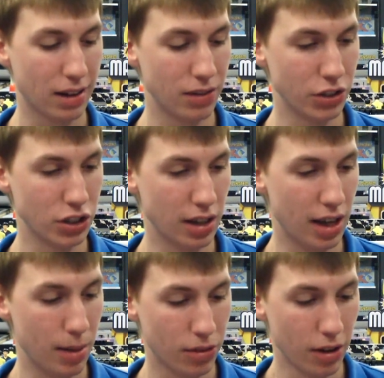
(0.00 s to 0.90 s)
Activision
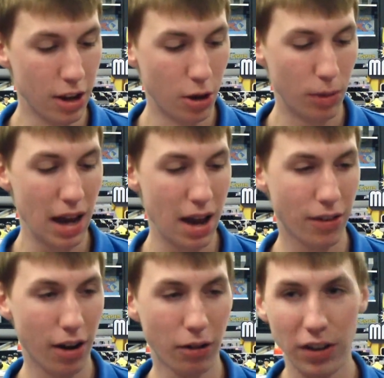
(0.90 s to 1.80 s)
games. We
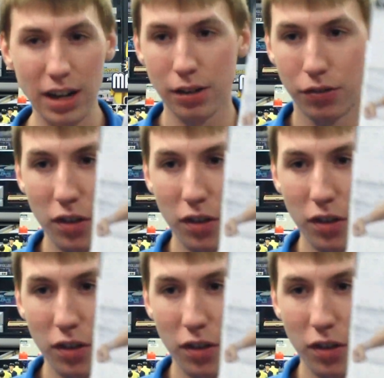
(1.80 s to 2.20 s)
have Arena